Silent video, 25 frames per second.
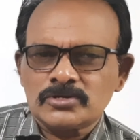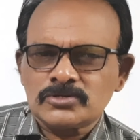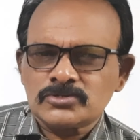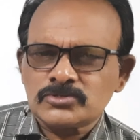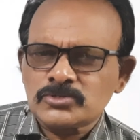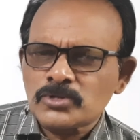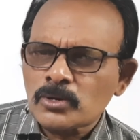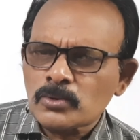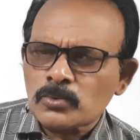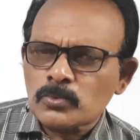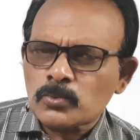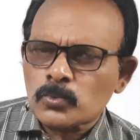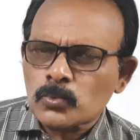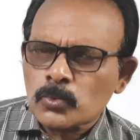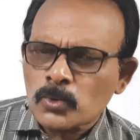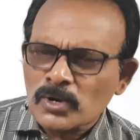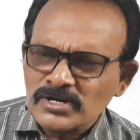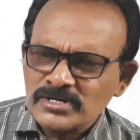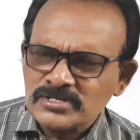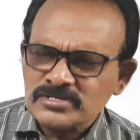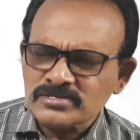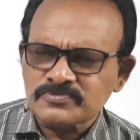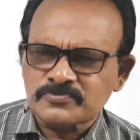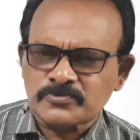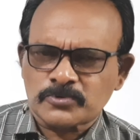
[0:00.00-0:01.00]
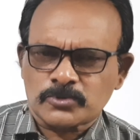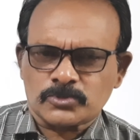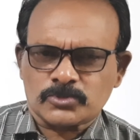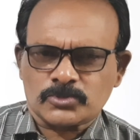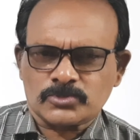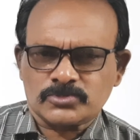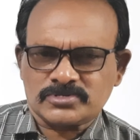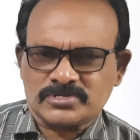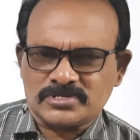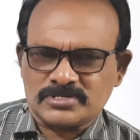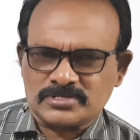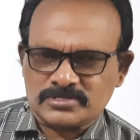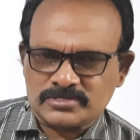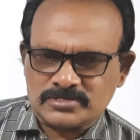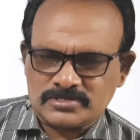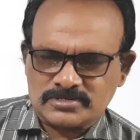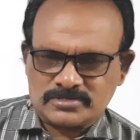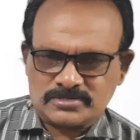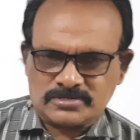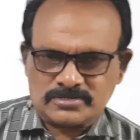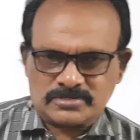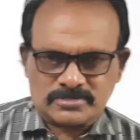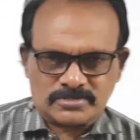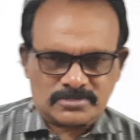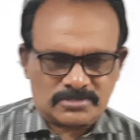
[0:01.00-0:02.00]
Now, what is
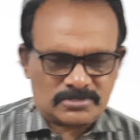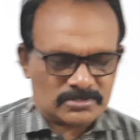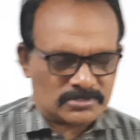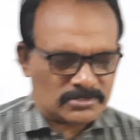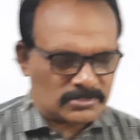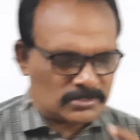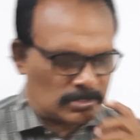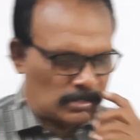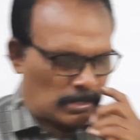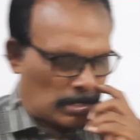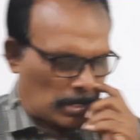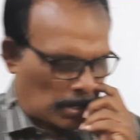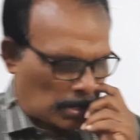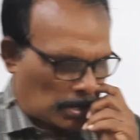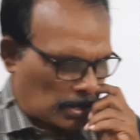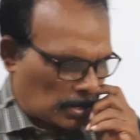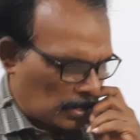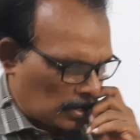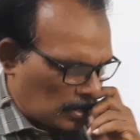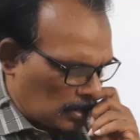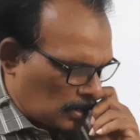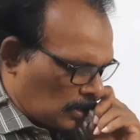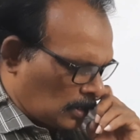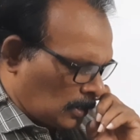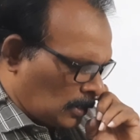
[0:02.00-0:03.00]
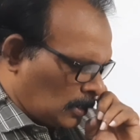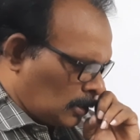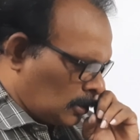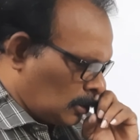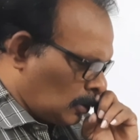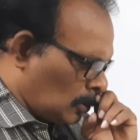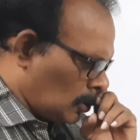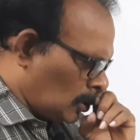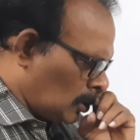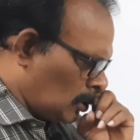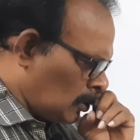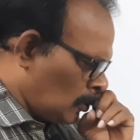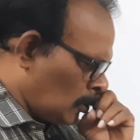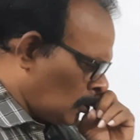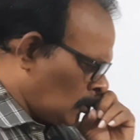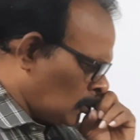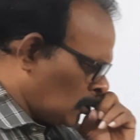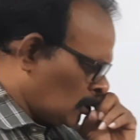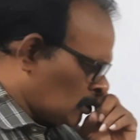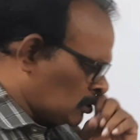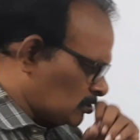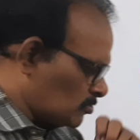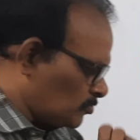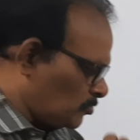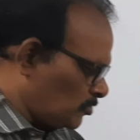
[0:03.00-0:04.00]
photosynthesis? Now, what I want
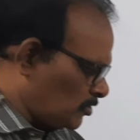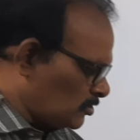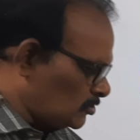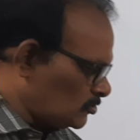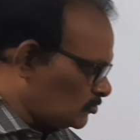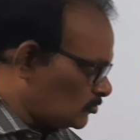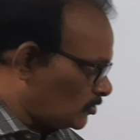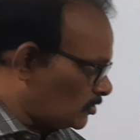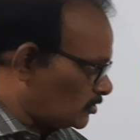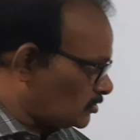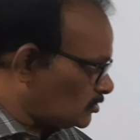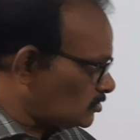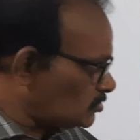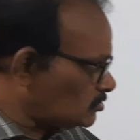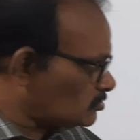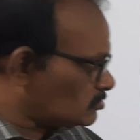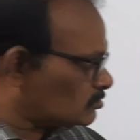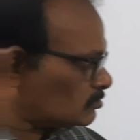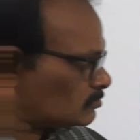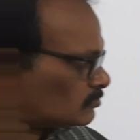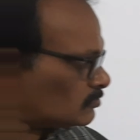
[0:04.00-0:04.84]
to explain here is